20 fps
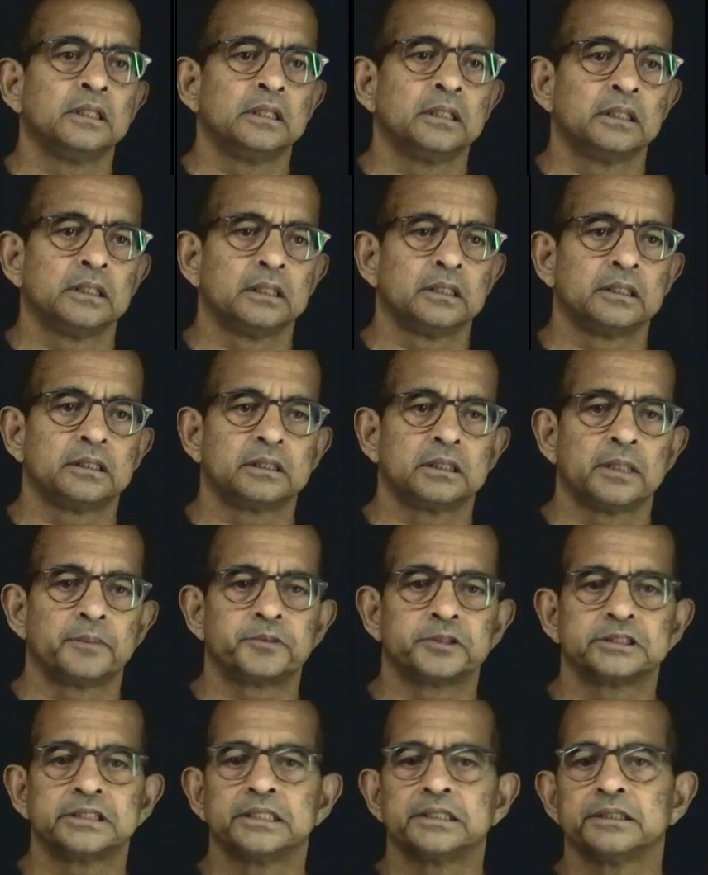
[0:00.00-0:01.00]

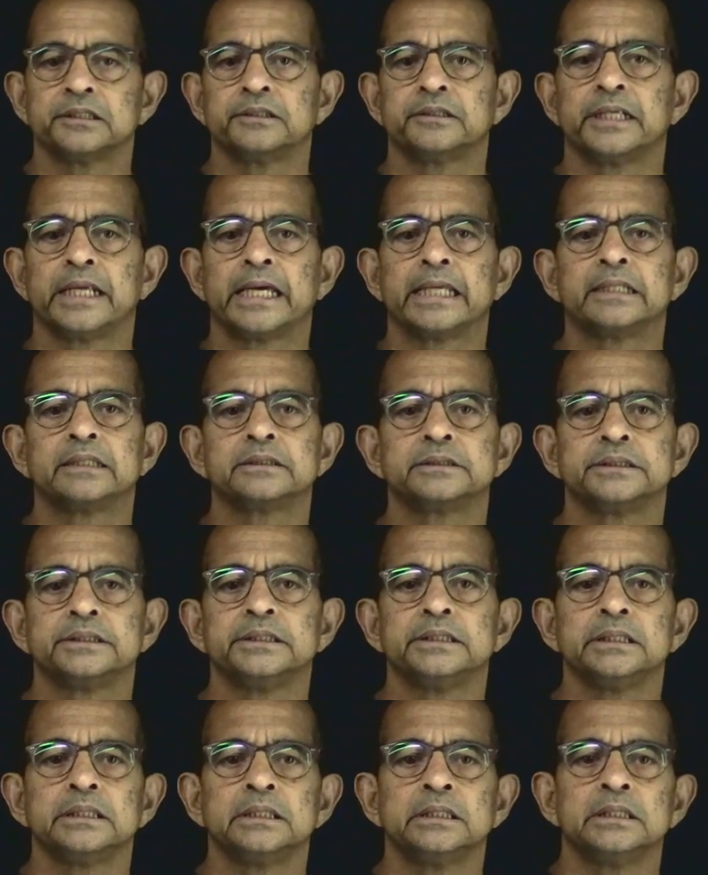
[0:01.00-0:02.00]
representing reality.
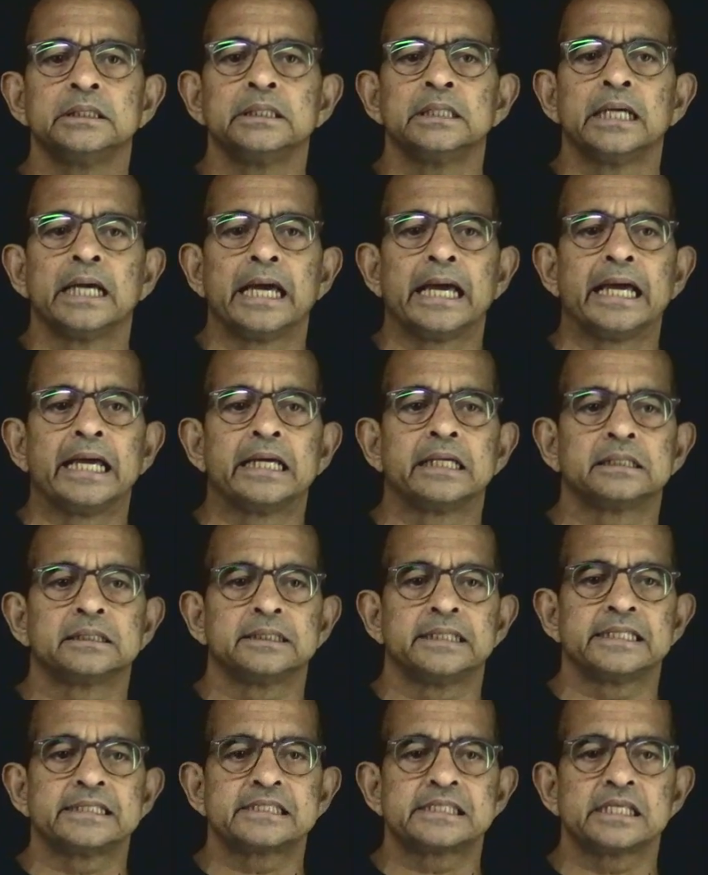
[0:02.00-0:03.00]
And
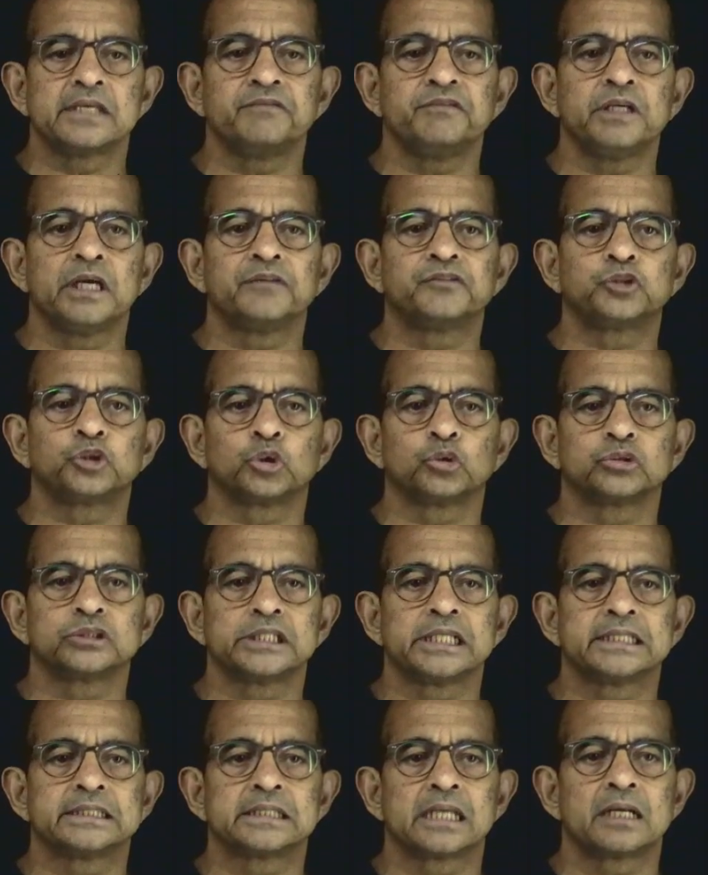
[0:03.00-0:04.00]
let's say we have chosen
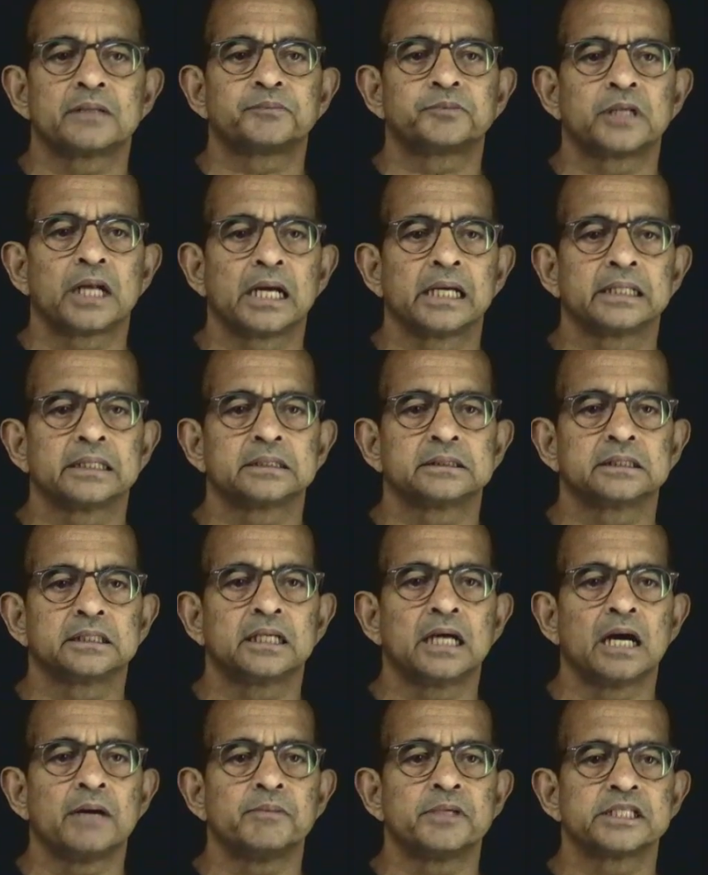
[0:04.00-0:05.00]
as our prior the
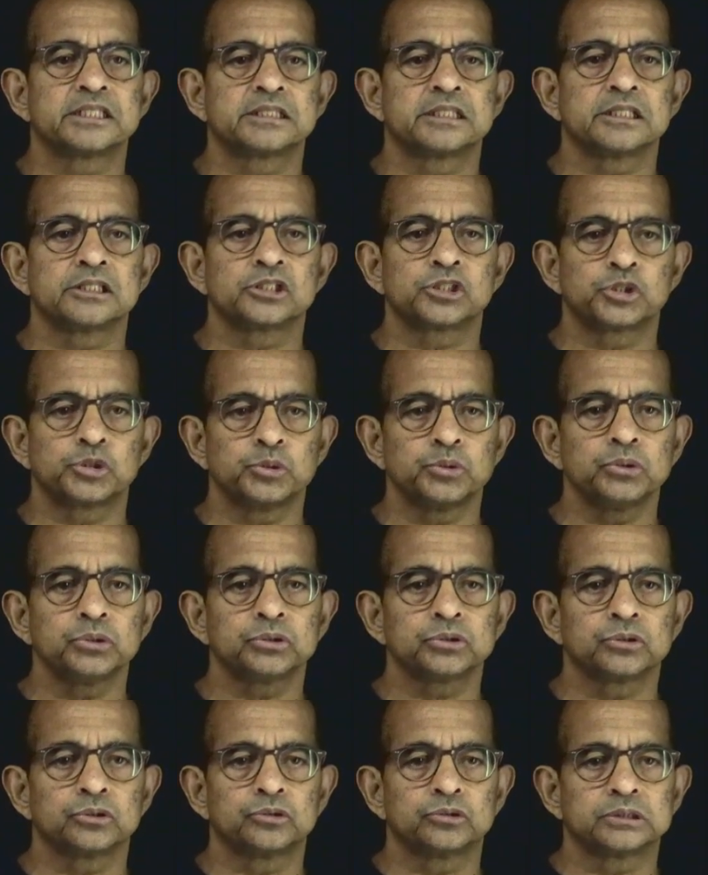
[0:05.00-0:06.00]
gamma 6, 2.
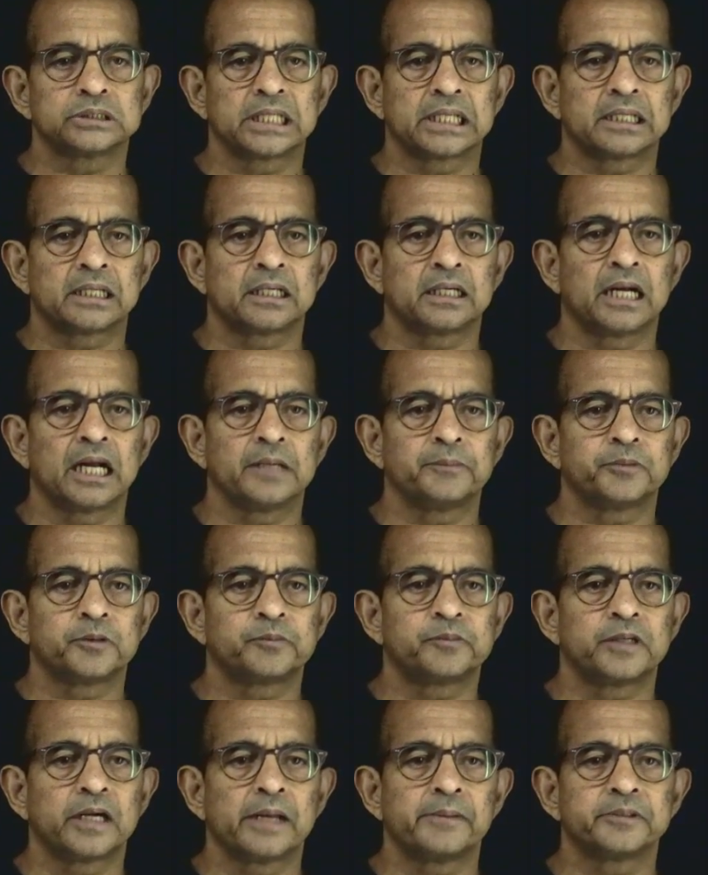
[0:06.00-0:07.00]
So those are our
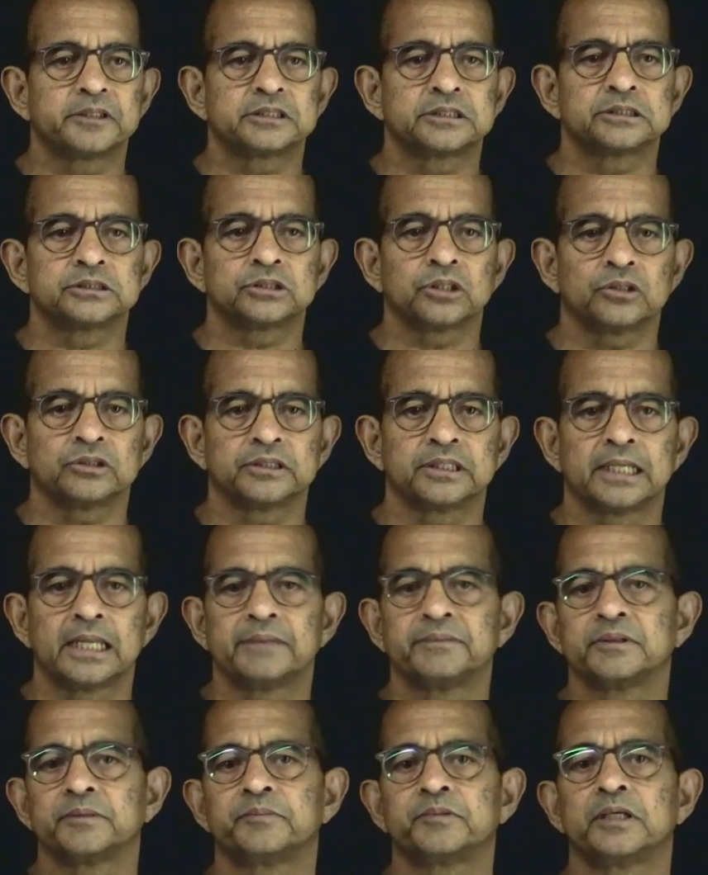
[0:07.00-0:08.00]
hyperparameters on the
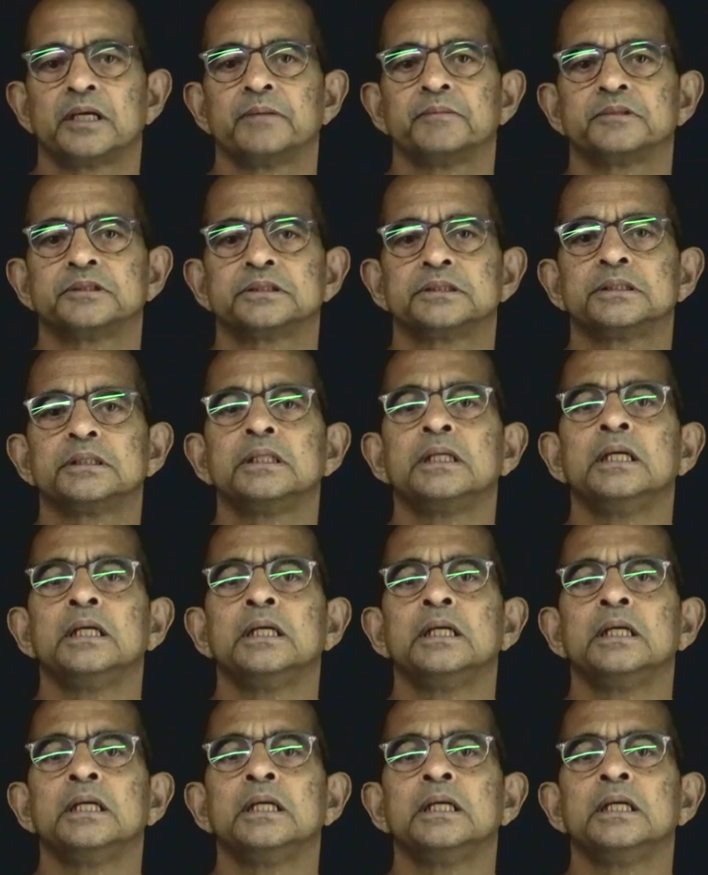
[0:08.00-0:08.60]
lambda parameter.